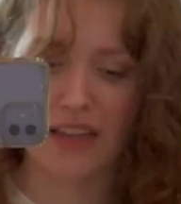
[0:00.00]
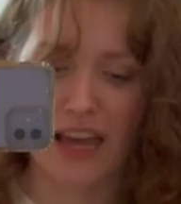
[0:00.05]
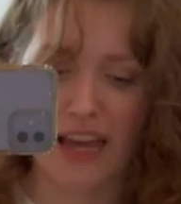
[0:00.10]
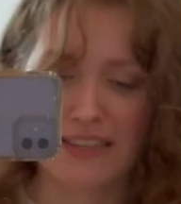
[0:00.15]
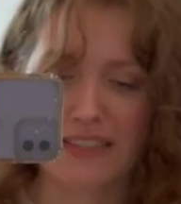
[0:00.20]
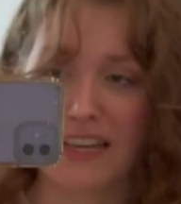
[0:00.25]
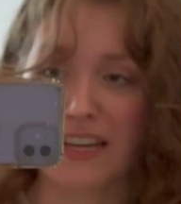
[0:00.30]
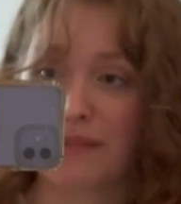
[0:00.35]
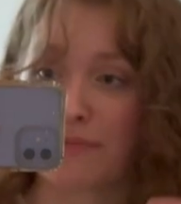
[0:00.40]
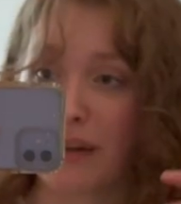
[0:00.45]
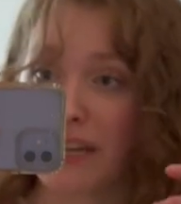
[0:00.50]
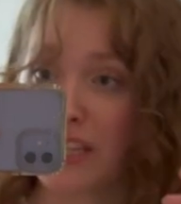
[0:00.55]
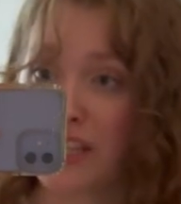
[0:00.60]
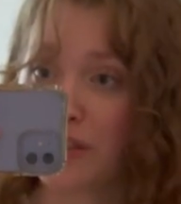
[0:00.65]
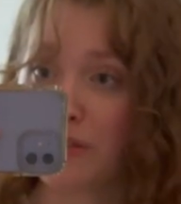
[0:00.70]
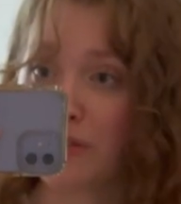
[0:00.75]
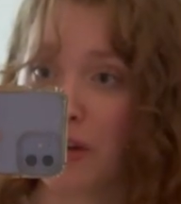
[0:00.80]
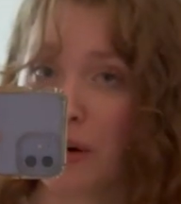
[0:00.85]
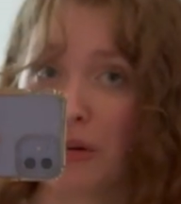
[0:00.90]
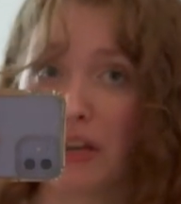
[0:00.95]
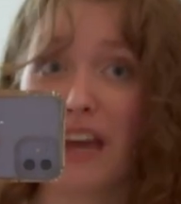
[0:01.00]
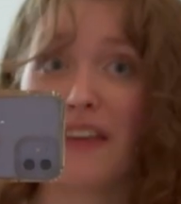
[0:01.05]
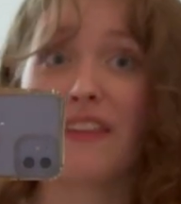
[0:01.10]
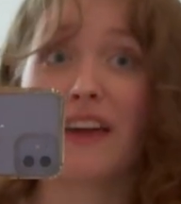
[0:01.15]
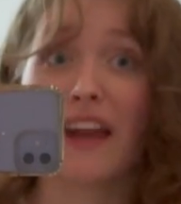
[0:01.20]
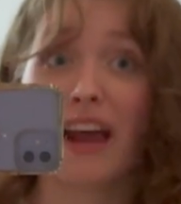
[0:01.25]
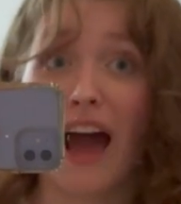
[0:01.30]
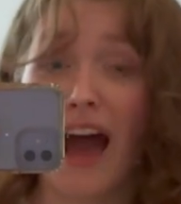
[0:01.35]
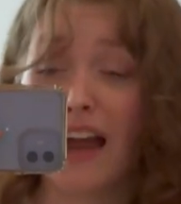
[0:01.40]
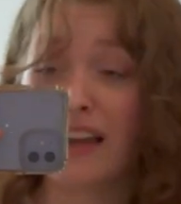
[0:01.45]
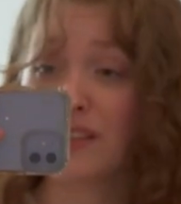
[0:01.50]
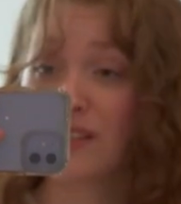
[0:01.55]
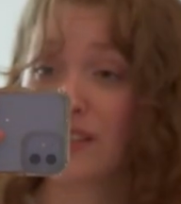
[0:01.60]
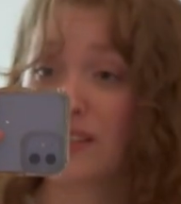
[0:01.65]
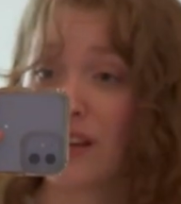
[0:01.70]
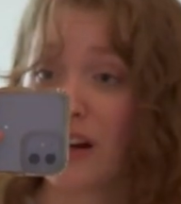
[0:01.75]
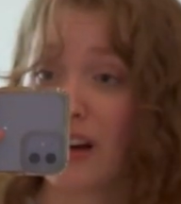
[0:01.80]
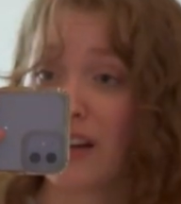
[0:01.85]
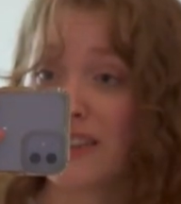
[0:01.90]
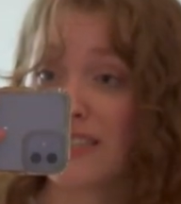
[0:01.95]
as like my cue note, and then I
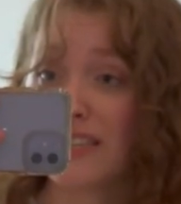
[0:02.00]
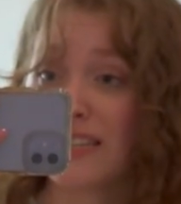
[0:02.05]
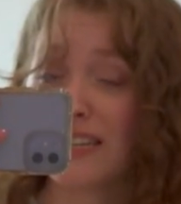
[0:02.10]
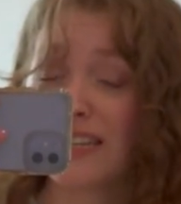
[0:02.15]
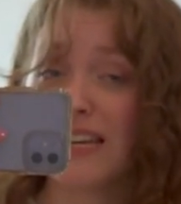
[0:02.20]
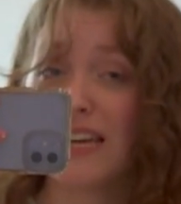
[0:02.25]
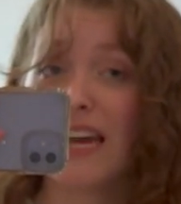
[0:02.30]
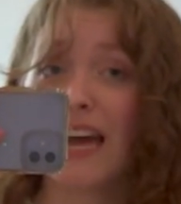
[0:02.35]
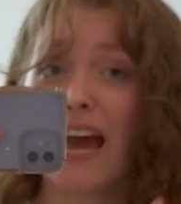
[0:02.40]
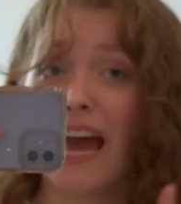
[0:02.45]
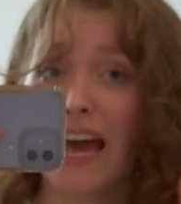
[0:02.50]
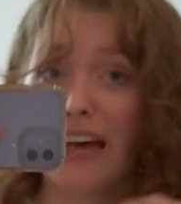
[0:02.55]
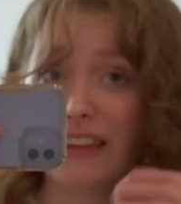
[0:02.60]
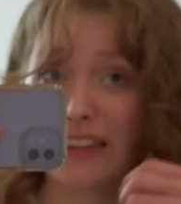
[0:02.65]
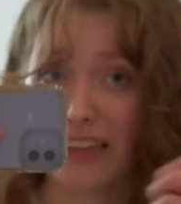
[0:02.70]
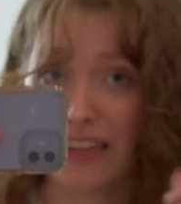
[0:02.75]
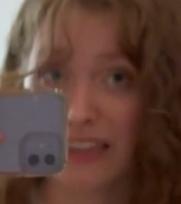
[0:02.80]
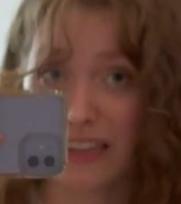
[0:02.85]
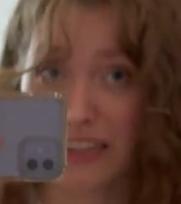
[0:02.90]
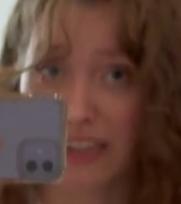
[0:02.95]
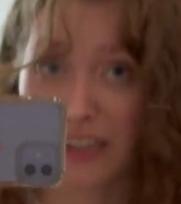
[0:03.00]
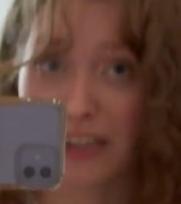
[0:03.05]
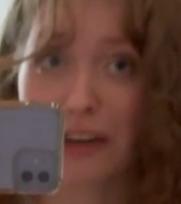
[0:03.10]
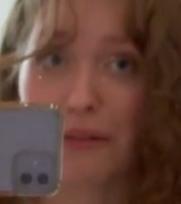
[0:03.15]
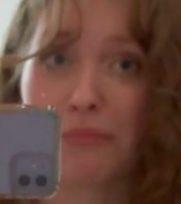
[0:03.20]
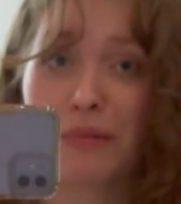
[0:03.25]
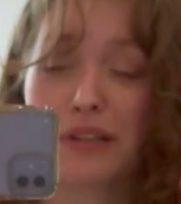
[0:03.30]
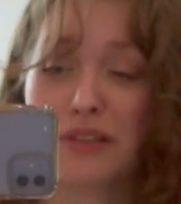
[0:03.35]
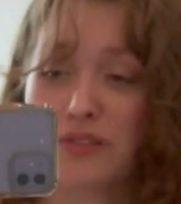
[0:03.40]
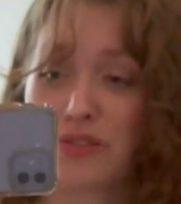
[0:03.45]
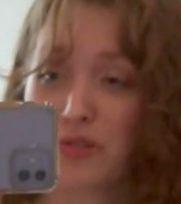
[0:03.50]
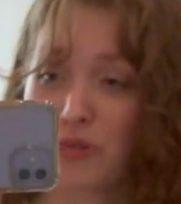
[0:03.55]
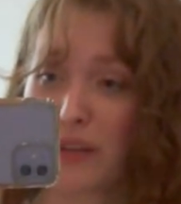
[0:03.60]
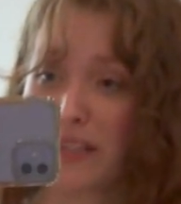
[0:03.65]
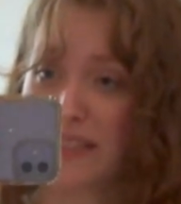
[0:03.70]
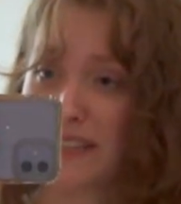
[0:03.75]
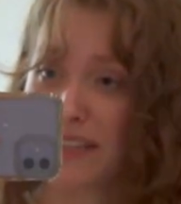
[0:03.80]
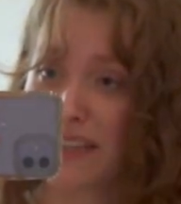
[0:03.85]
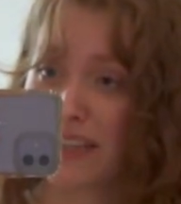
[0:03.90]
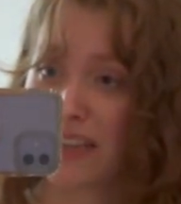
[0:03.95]
start, and then the accompanist
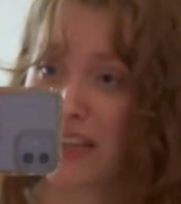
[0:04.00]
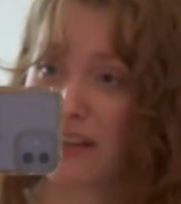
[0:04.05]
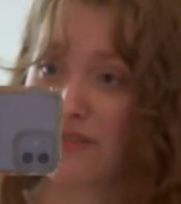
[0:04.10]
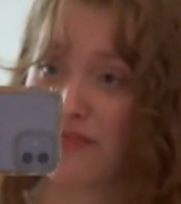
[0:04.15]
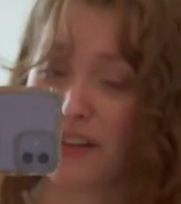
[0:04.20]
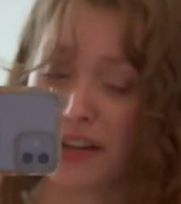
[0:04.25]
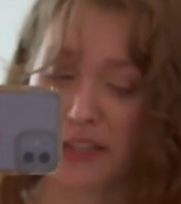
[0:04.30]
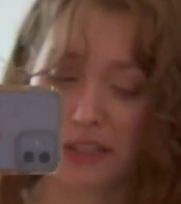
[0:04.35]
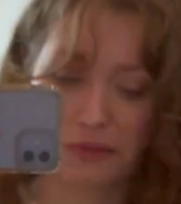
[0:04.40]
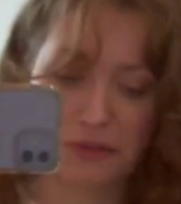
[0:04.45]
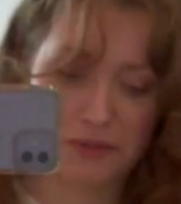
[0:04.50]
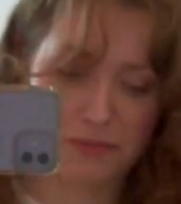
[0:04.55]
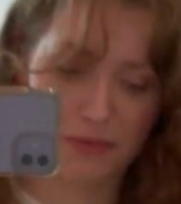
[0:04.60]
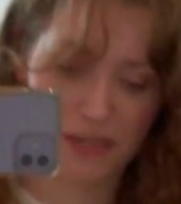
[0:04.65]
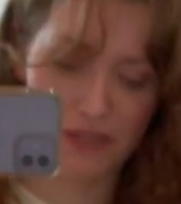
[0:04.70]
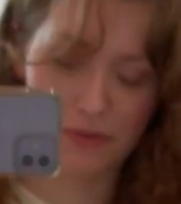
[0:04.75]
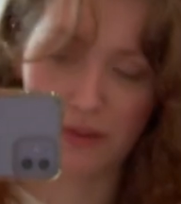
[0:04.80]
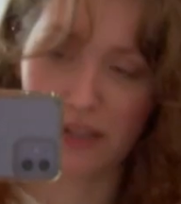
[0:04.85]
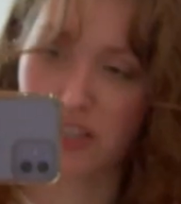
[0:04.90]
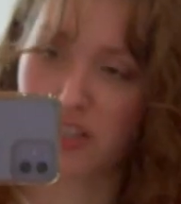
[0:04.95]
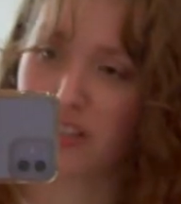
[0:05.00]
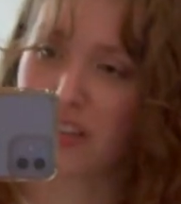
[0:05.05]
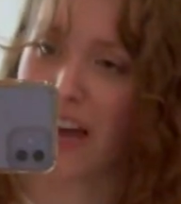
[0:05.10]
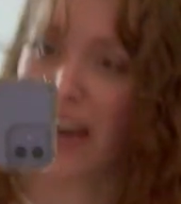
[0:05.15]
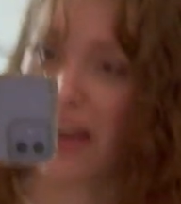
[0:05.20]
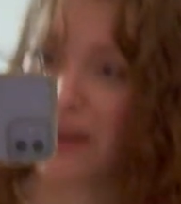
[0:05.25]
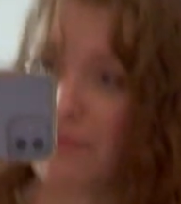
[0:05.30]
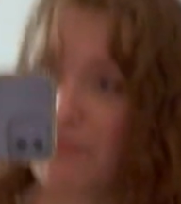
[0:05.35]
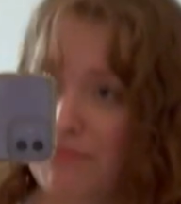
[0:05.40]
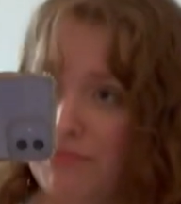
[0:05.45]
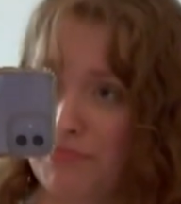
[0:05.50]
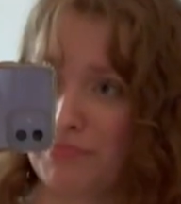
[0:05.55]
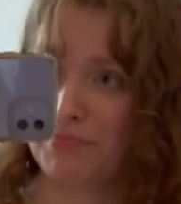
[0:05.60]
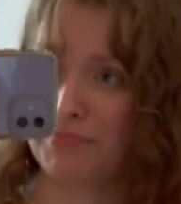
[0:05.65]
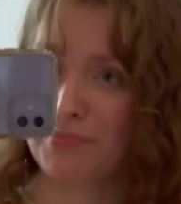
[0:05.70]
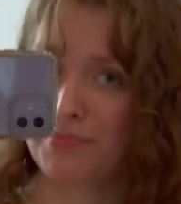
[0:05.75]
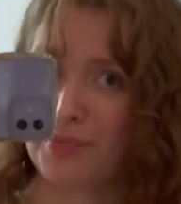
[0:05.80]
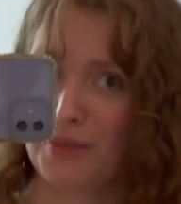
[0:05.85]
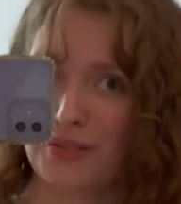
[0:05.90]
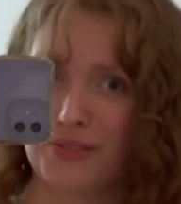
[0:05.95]
joins in and follows me, which I
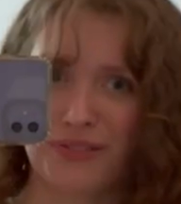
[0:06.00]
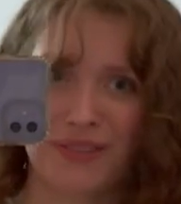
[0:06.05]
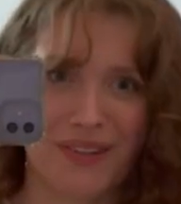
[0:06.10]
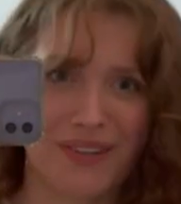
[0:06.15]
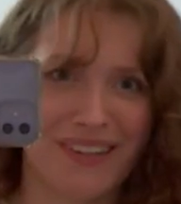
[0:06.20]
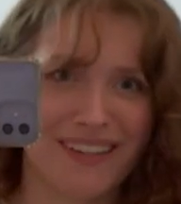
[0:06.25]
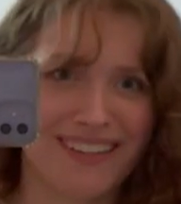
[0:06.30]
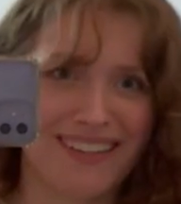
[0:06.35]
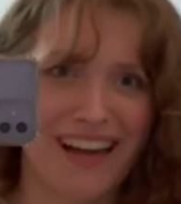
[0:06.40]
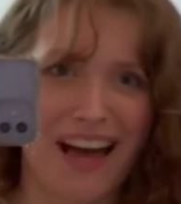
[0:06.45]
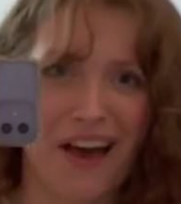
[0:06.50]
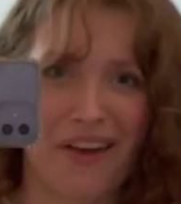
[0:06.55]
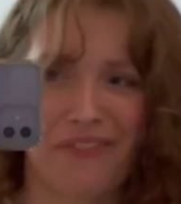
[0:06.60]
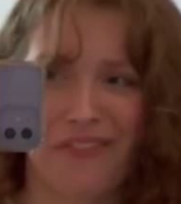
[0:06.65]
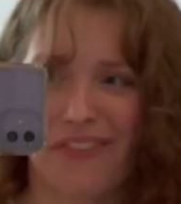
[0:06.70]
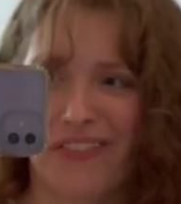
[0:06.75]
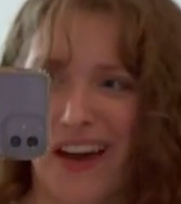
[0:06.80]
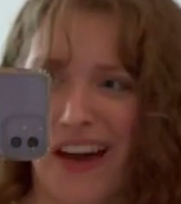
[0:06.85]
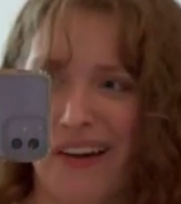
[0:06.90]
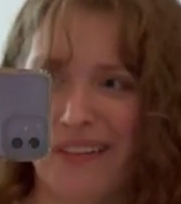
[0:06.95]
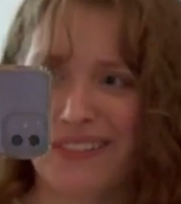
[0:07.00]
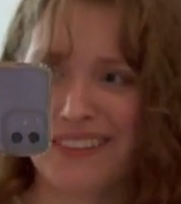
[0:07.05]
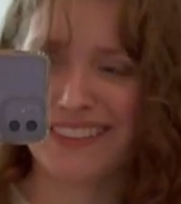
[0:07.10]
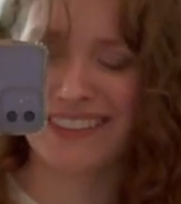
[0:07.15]
prefer, I've found.